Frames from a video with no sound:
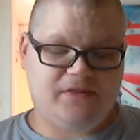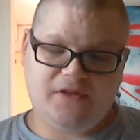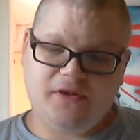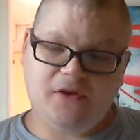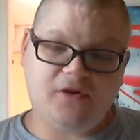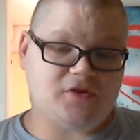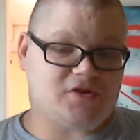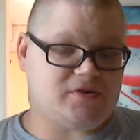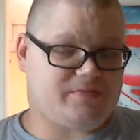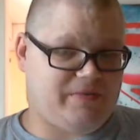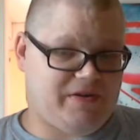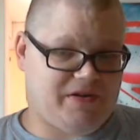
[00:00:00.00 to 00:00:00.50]
The
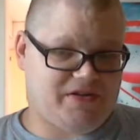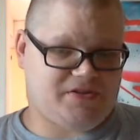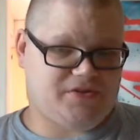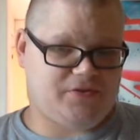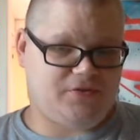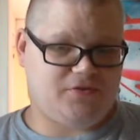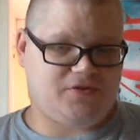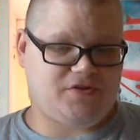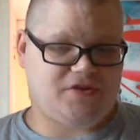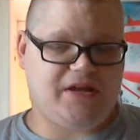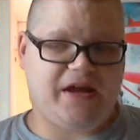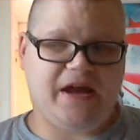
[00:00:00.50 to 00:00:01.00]

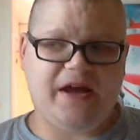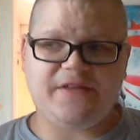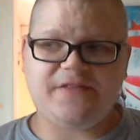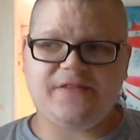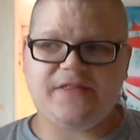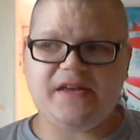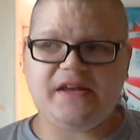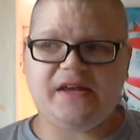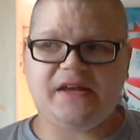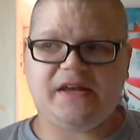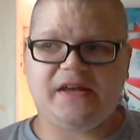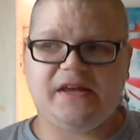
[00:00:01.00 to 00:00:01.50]
Ghostbusters, I
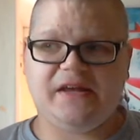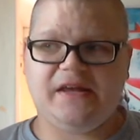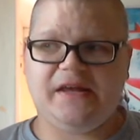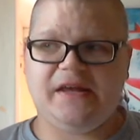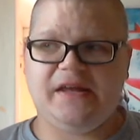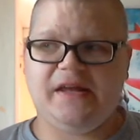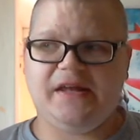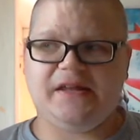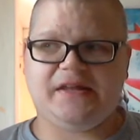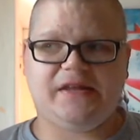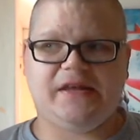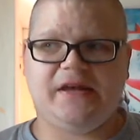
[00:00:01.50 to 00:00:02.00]
think
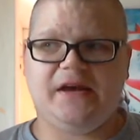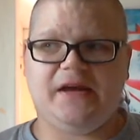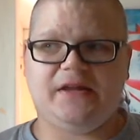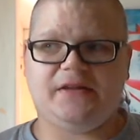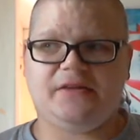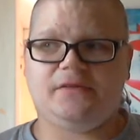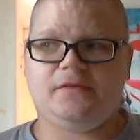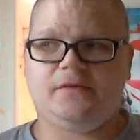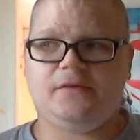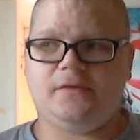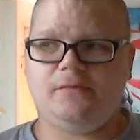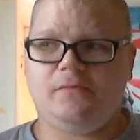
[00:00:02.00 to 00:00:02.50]
it
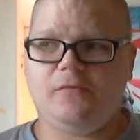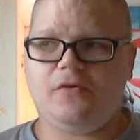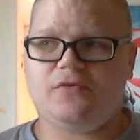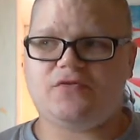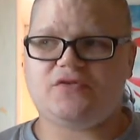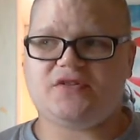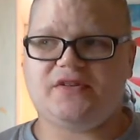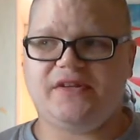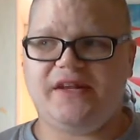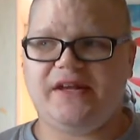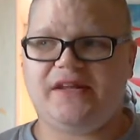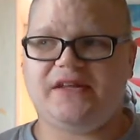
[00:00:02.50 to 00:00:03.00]
got the
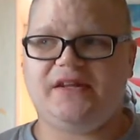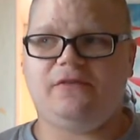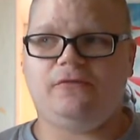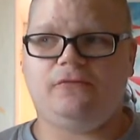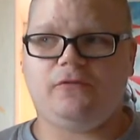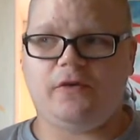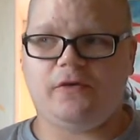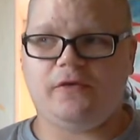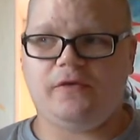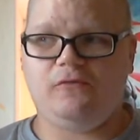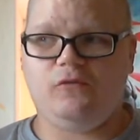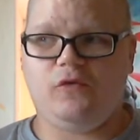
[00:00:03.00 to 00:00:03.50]
most negative
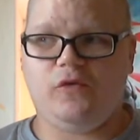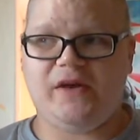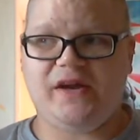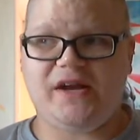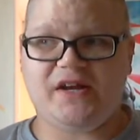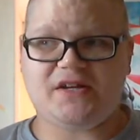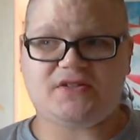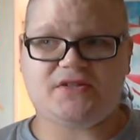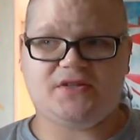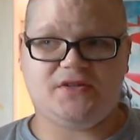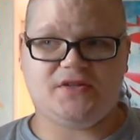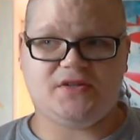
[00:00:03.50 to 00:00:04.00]

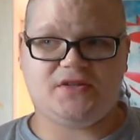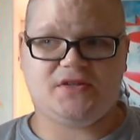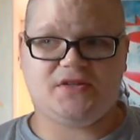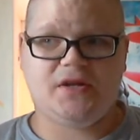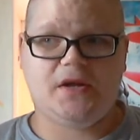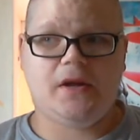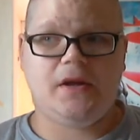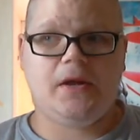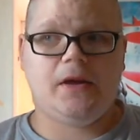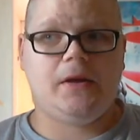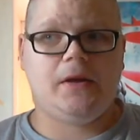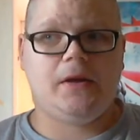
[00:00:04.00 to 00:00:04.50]
reactions
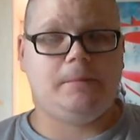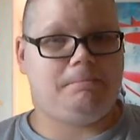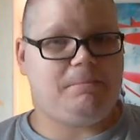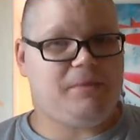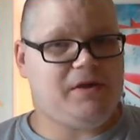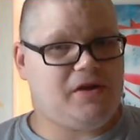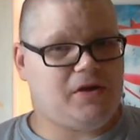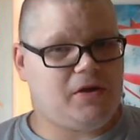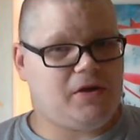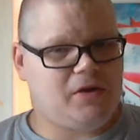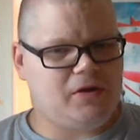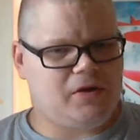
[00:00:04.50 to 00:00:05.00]

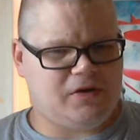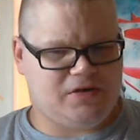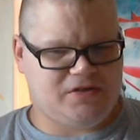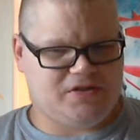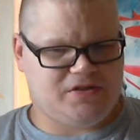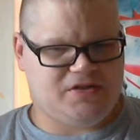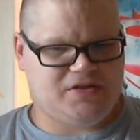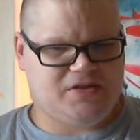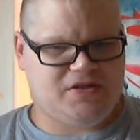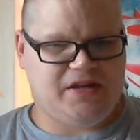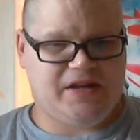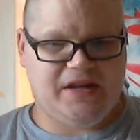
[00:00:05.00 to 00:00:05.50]

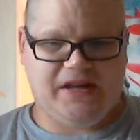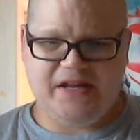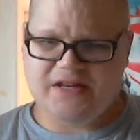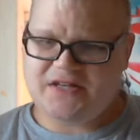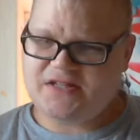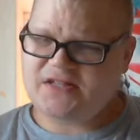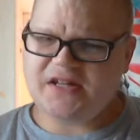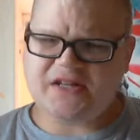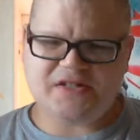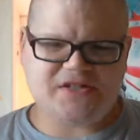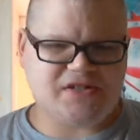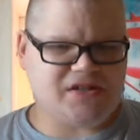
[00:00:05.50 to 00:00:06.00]
because it's
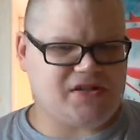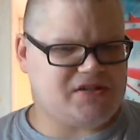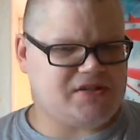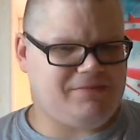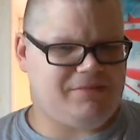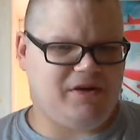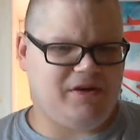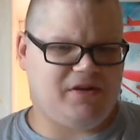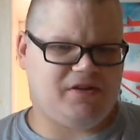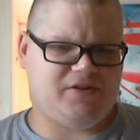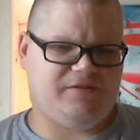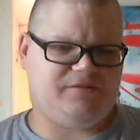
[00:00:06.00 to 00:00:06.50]
not just
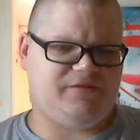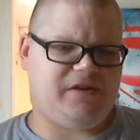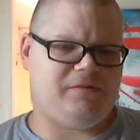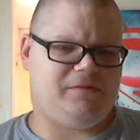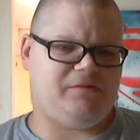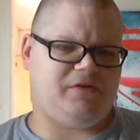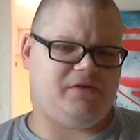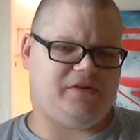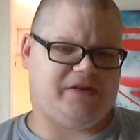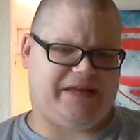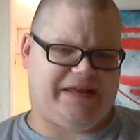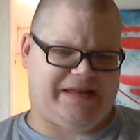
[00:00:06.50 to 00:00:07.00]
about the
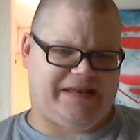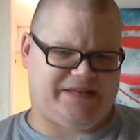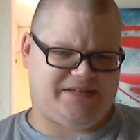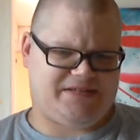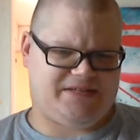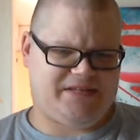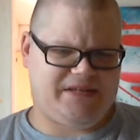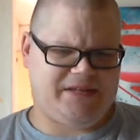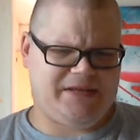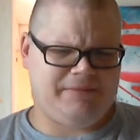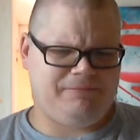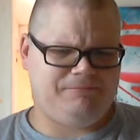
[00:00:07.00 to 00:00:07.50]
female
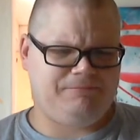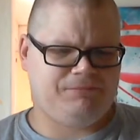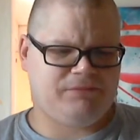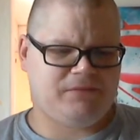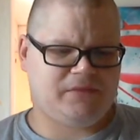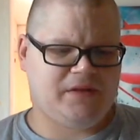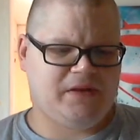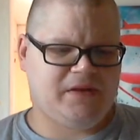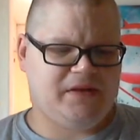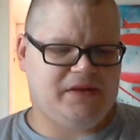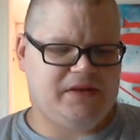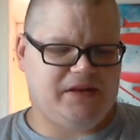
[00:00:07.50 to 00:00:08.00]
casting.
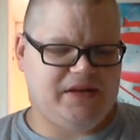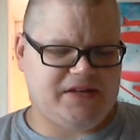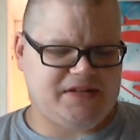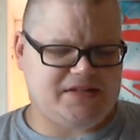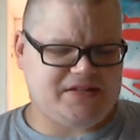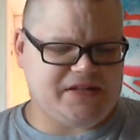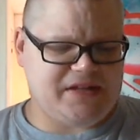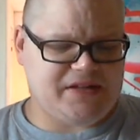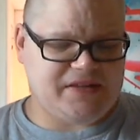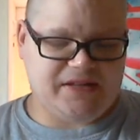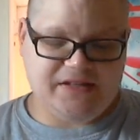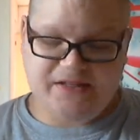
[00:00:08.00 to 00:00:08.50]
It's
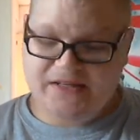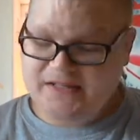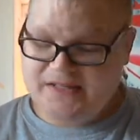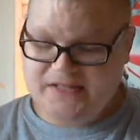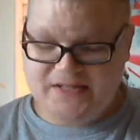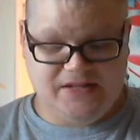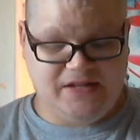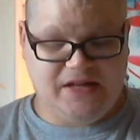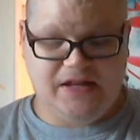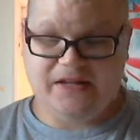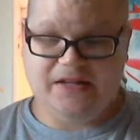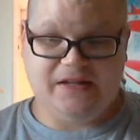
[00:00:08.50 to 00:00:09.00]
not that it's
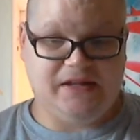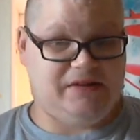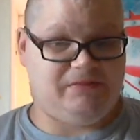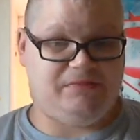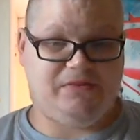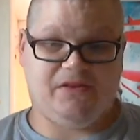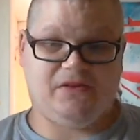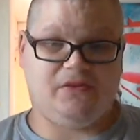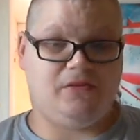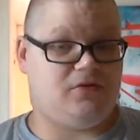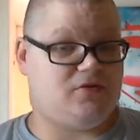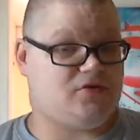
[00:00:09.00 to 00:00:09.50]
not
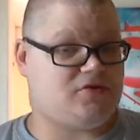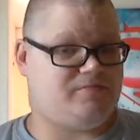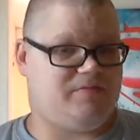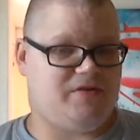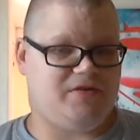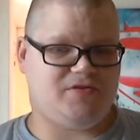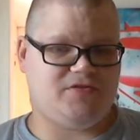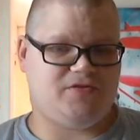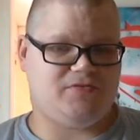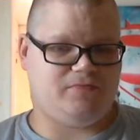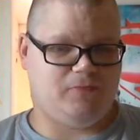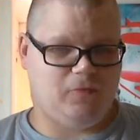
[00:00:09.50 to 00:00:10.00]
even a
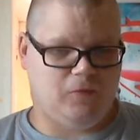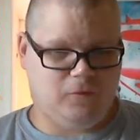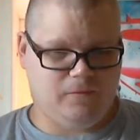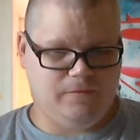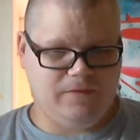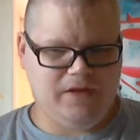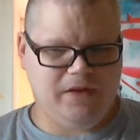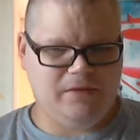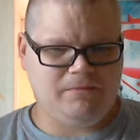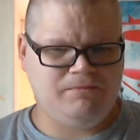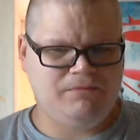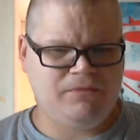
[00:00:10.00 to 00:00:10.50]
Ghostbusters
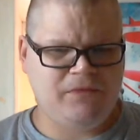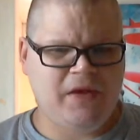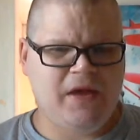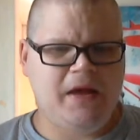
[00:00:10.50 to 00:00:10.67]
movie,